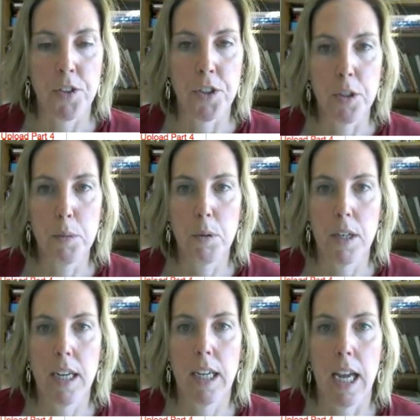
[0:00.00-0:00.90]
Do
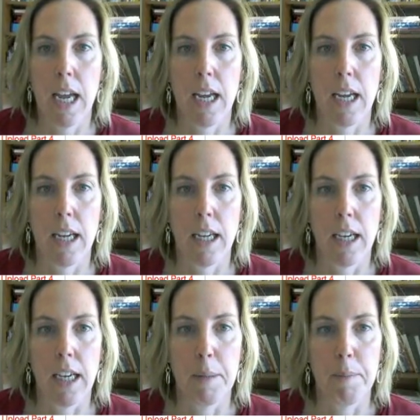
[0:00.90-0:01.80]
bring a
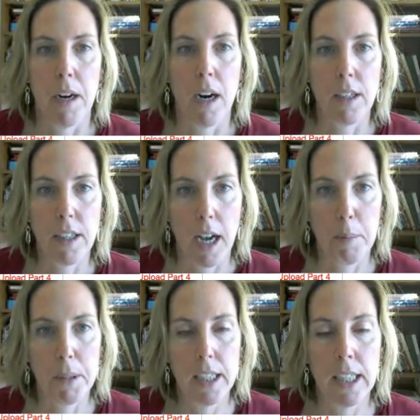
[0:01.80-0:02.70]
hard
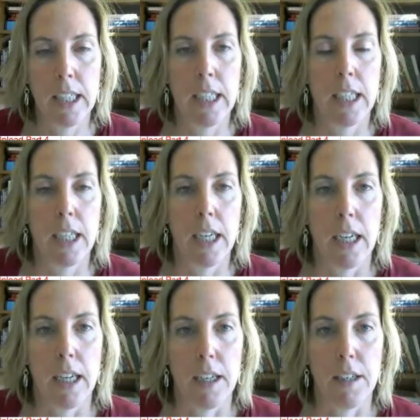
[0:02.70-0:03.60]
copy
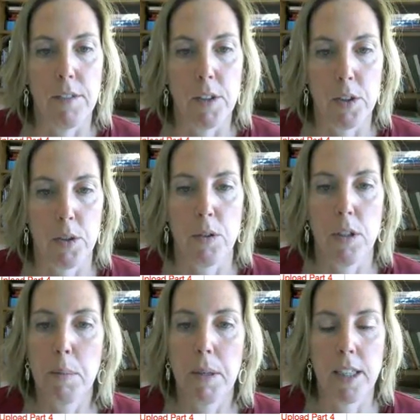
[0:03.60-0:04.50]
of your
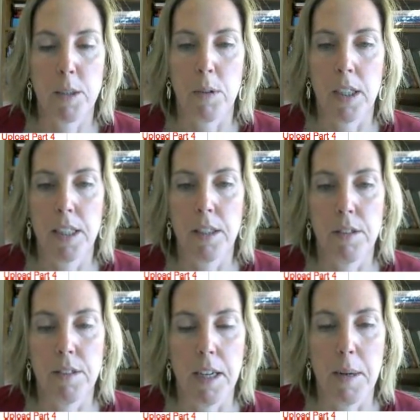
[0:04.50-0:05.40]
story, because we're going to do
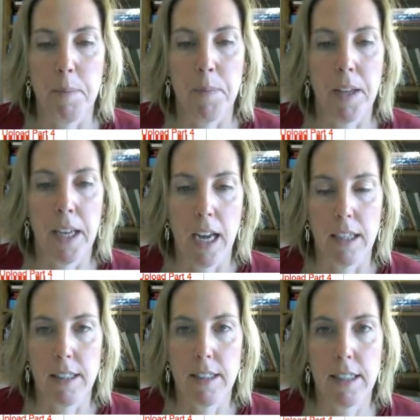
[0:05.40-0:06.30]
some
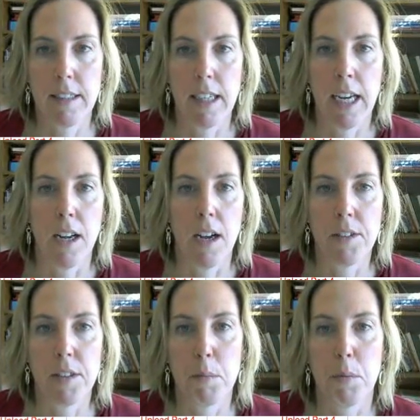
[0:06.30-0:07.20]
analysis, and also